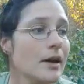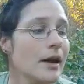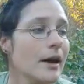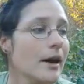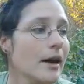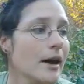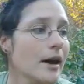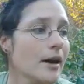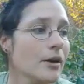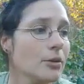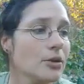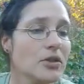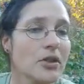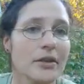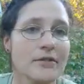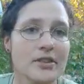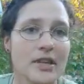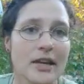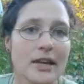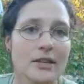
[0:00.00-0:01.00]
We'd
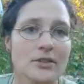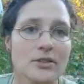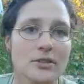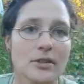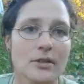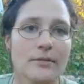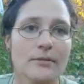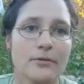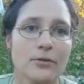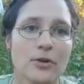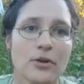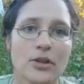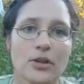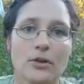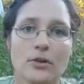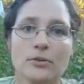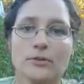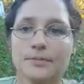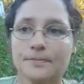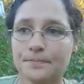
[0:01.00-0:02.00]
love to answer them for
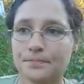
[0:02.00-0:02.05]
you.